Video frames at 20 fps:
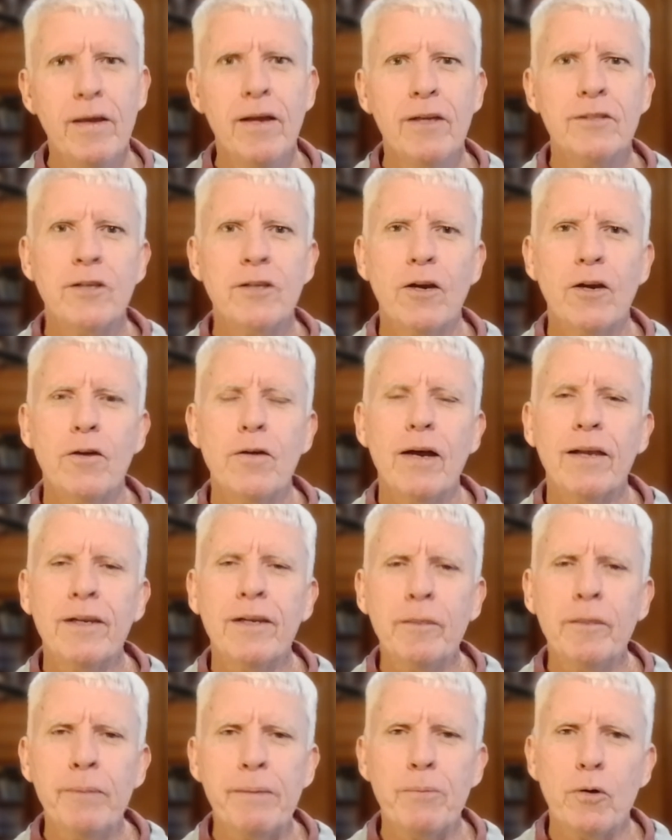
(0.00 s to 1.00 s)
So a
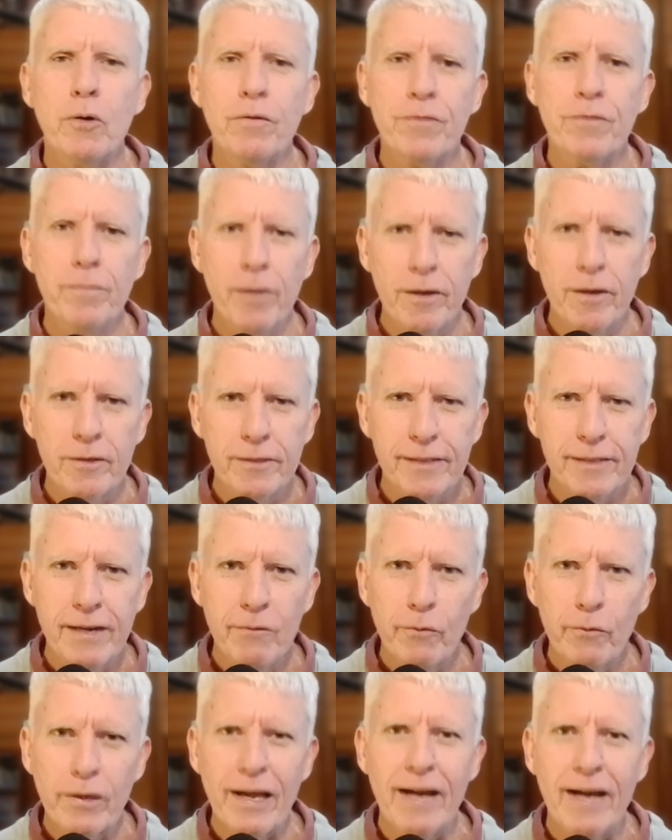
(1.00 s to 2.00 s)
little bit more from Michael Dent
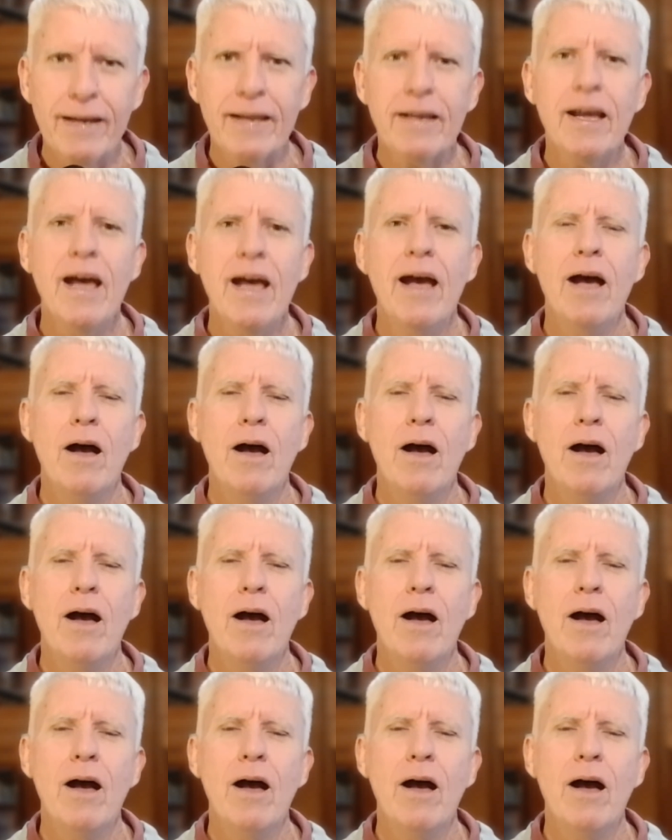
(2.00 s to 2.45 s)
regarding